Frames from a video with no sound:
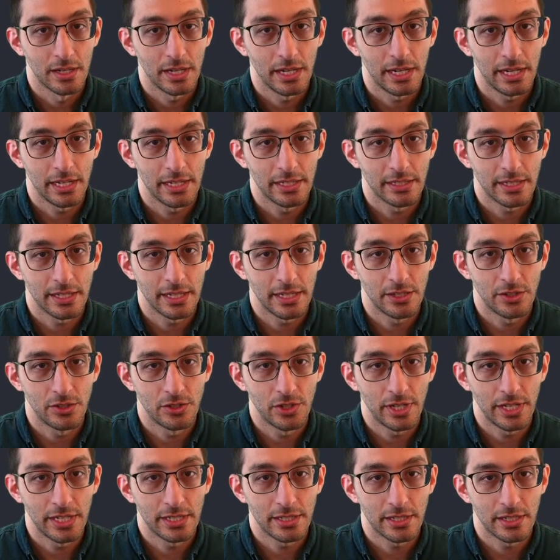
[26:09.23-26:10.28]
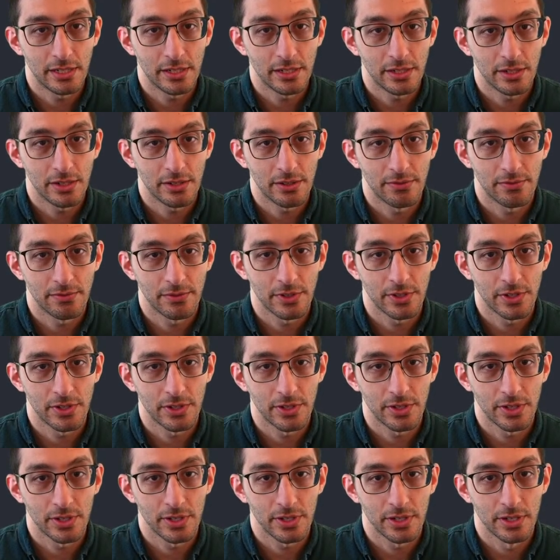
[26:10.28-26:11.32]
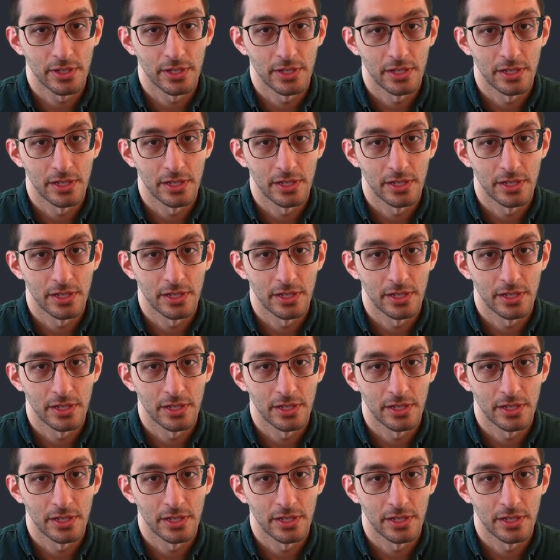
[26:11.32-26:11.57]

And it's a JSON converter.